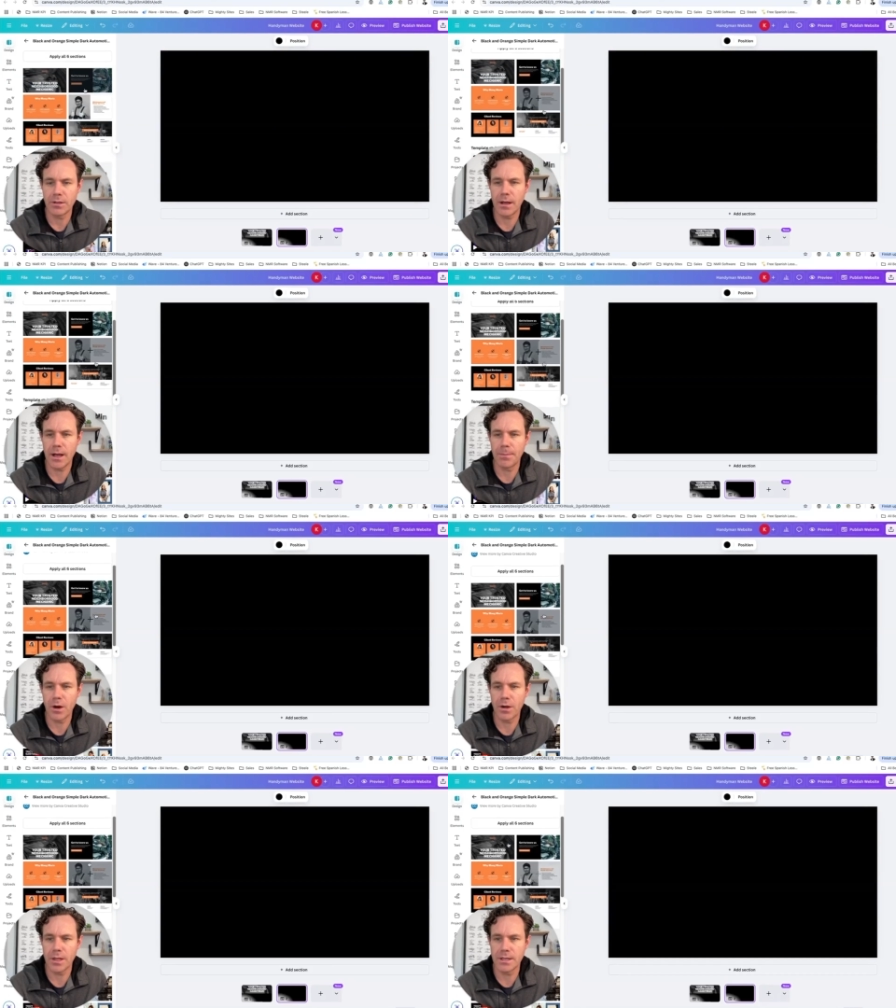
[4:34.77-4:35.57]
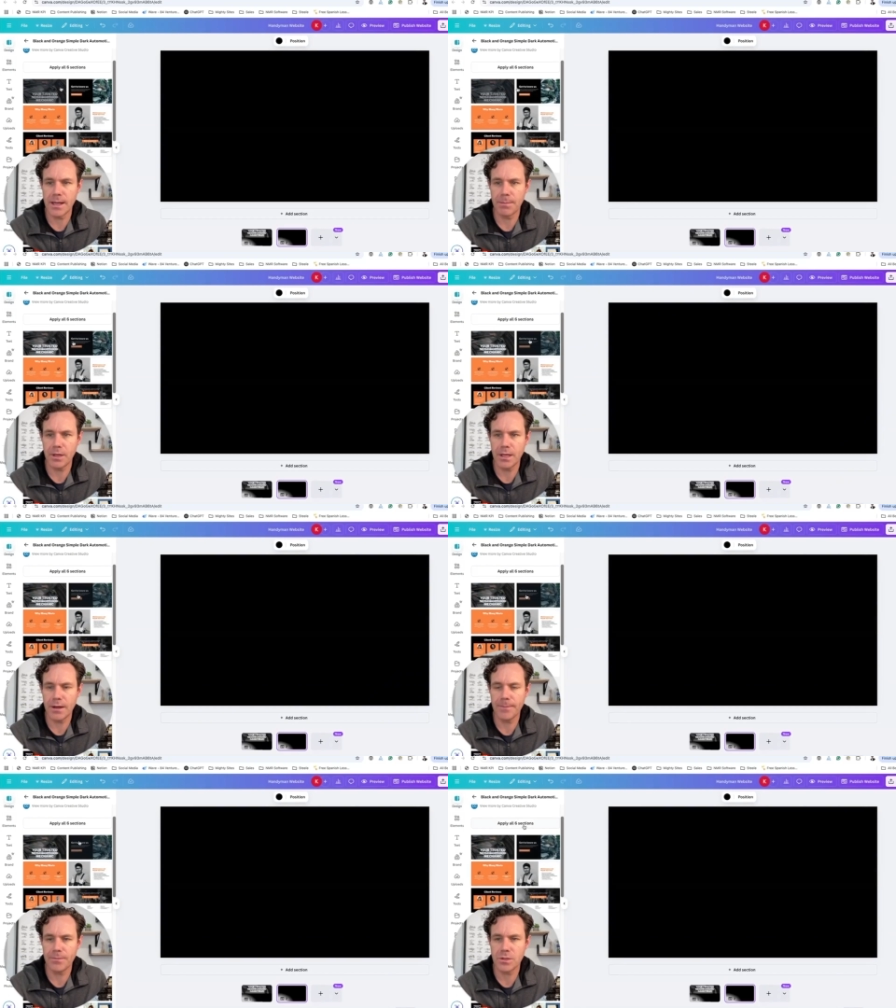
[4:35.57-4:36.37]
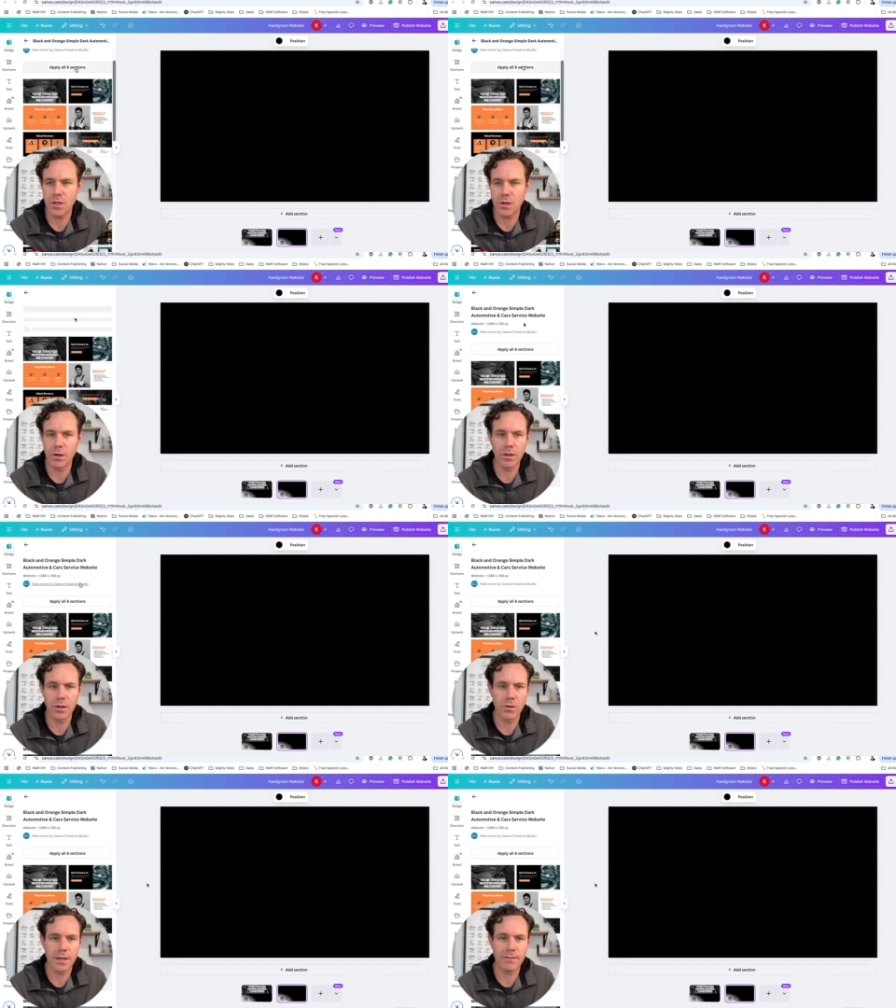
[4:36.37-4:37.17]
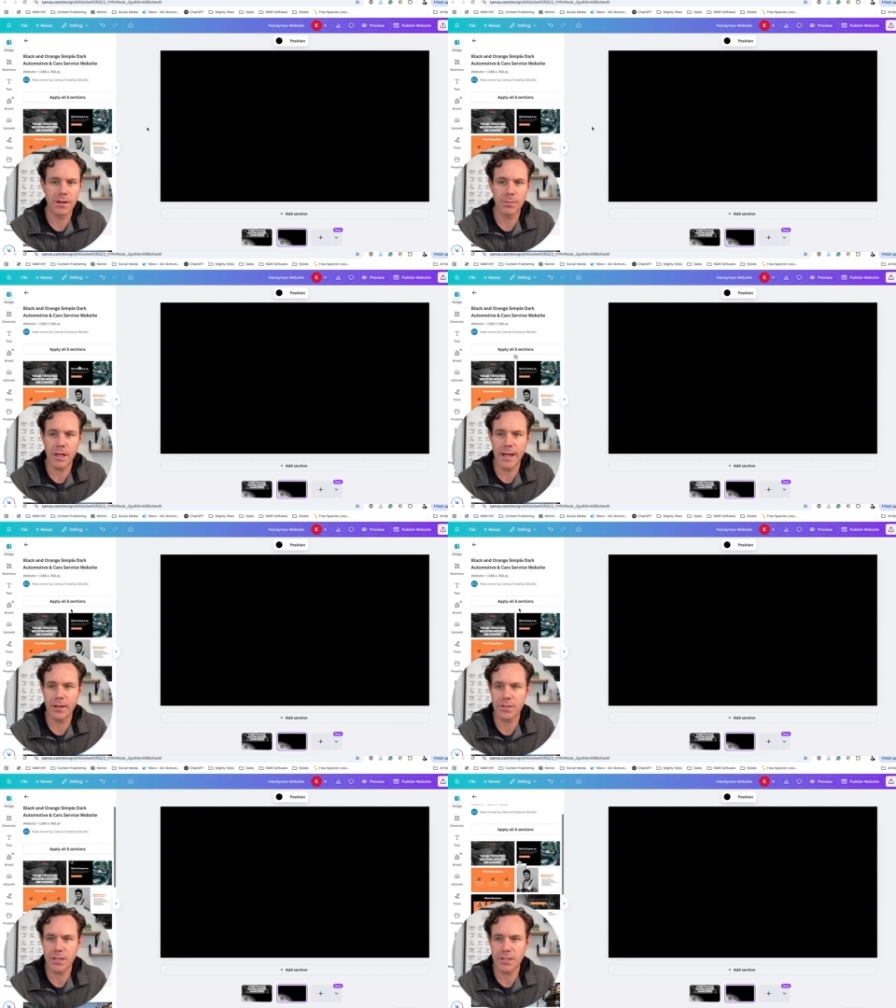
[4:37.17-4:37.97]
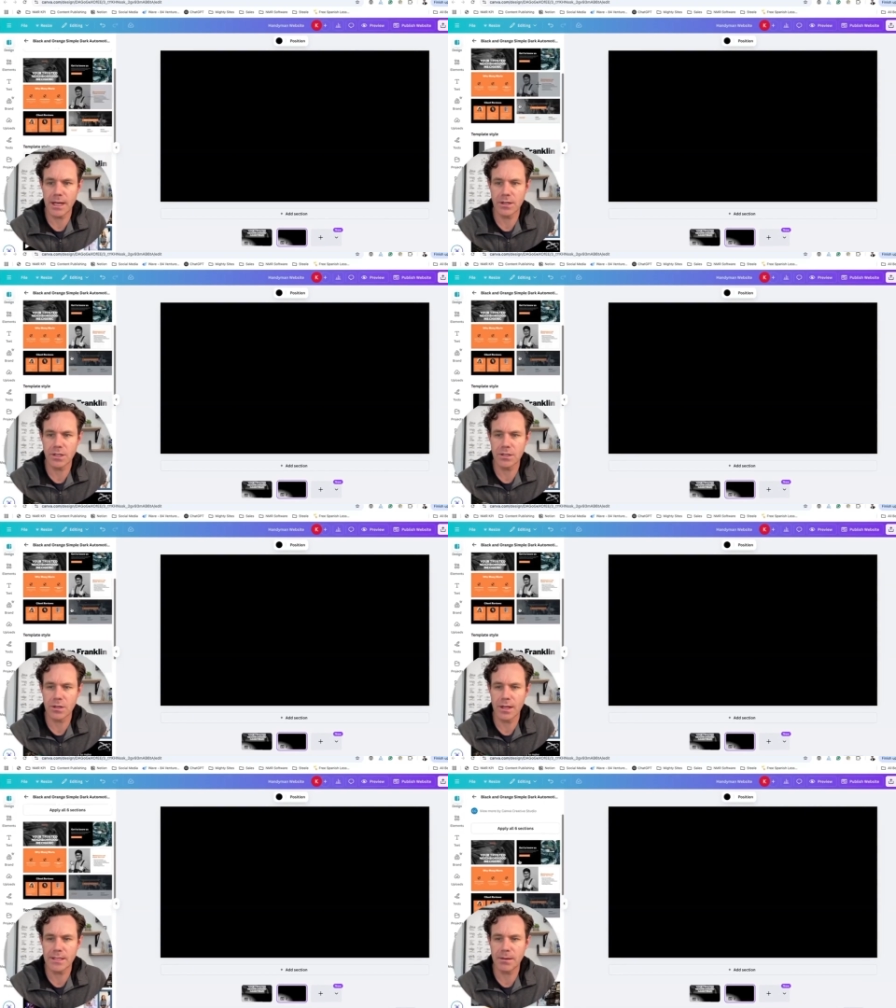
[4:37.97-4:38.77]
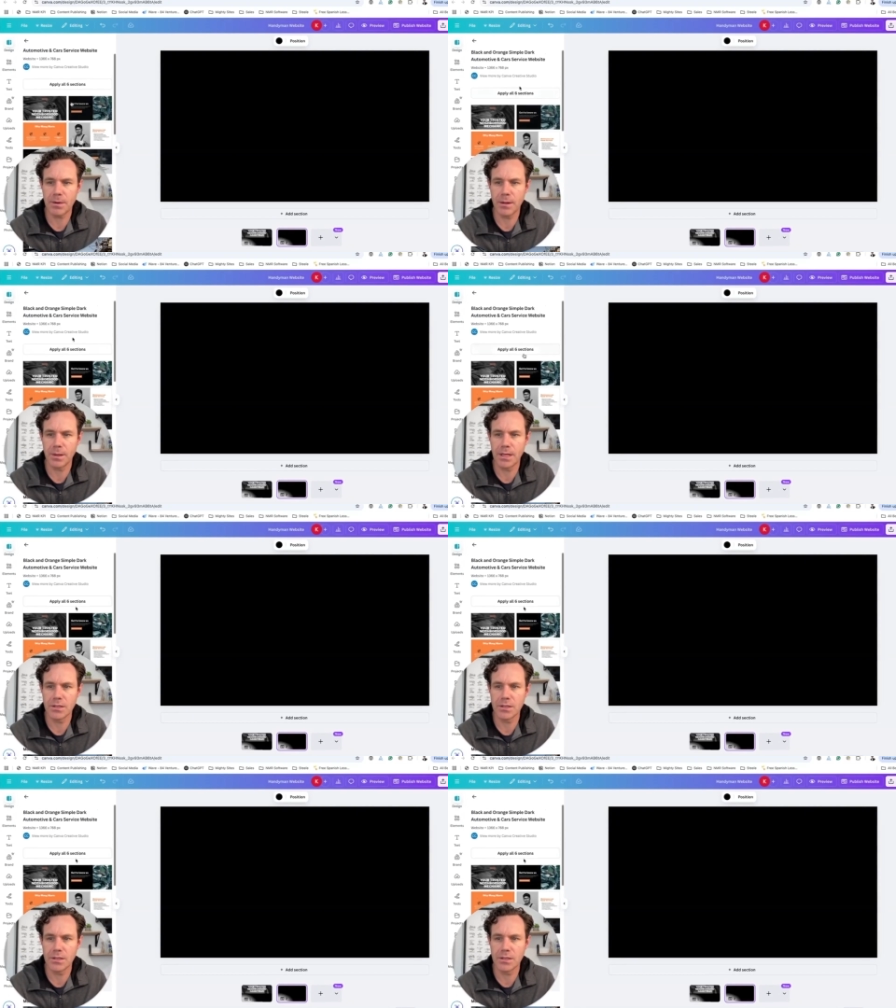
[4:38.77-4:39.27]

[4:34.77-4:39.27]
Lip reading: part of the template here. So you can even apply all 6 sections. So that's probably an easier